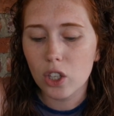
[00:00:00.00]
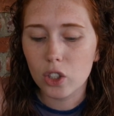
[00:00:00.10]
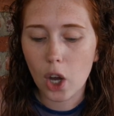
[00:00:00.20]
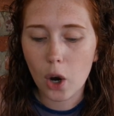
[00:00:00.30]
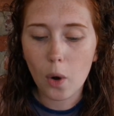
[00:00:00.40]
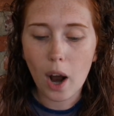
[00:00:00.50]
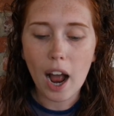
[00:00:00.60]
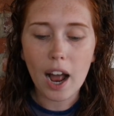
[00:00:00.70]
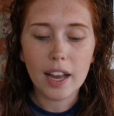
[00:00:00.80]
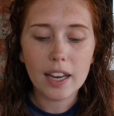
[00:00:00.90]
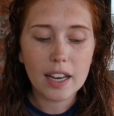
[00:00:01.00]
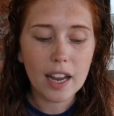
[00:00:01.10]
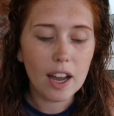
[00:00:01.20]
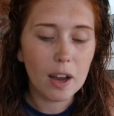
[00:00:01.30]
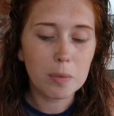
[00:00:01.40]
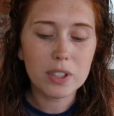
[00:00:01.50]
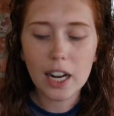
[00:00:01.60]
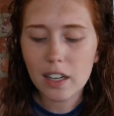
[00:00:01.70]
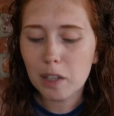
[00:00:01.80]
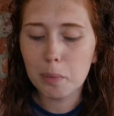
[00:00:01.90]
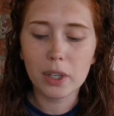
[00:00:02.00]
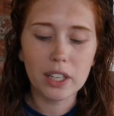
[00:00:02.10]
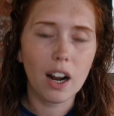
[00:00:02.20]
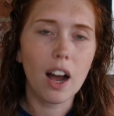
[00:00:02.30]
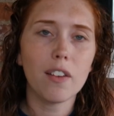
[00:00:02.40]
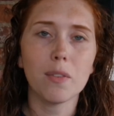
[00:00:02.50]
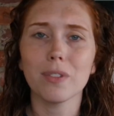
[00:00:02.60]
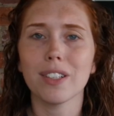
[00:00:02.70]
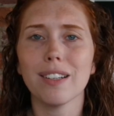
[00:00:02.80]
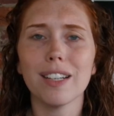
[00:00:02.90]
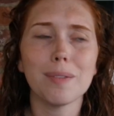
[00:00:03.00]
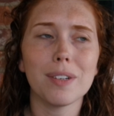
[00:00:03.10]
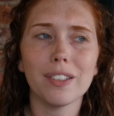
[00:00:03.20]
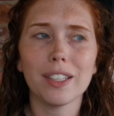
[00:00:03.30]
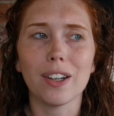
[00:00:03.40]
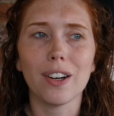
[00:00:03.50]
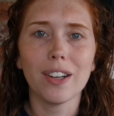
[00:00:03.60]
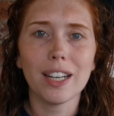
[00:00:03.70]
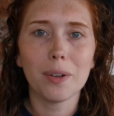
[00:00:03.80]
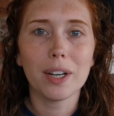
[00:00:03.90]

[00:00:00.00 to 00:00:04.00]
So I was kind of like putting it off and was like, oh, I'm not really in a hurry.